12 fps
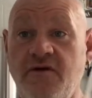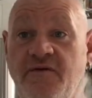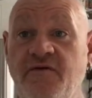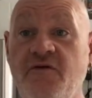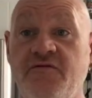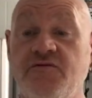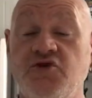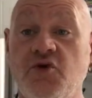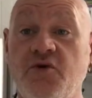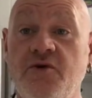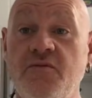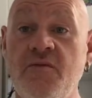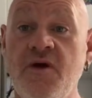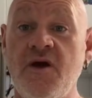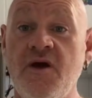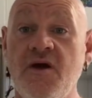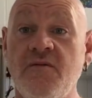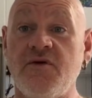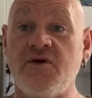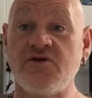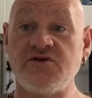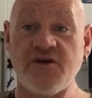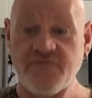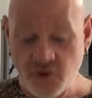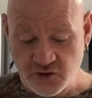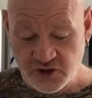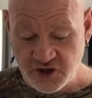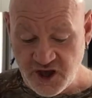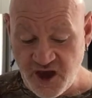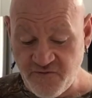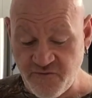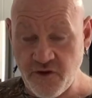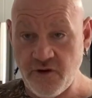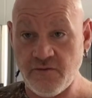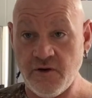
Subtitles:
if I've enjoyed them, because they've gone to the effort.